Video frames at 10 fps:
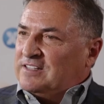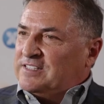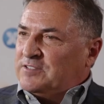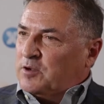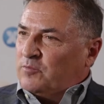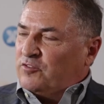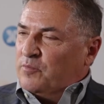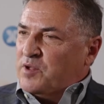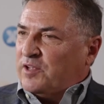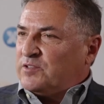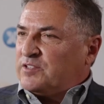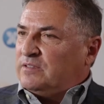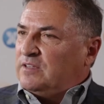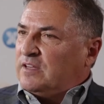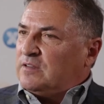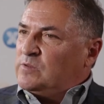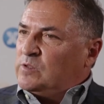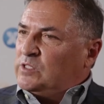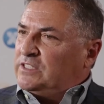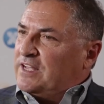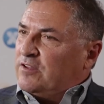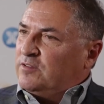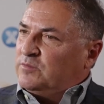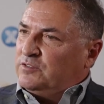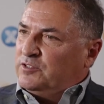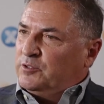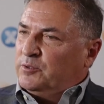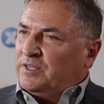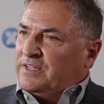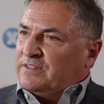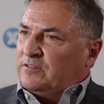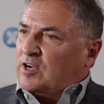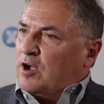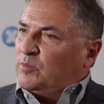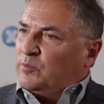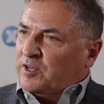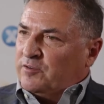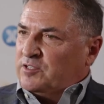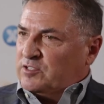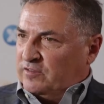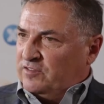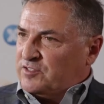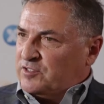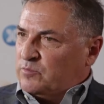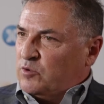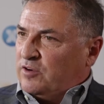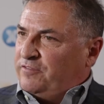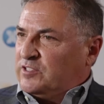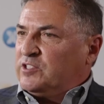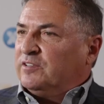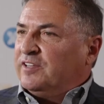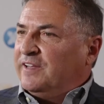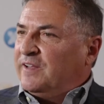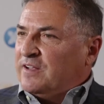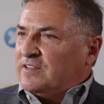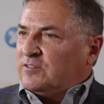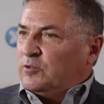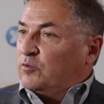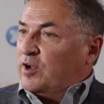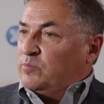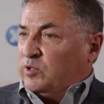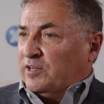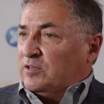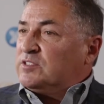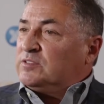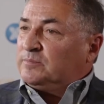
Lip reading: income from bets, and that will allow them to do their complementary services more efficiently to the right players.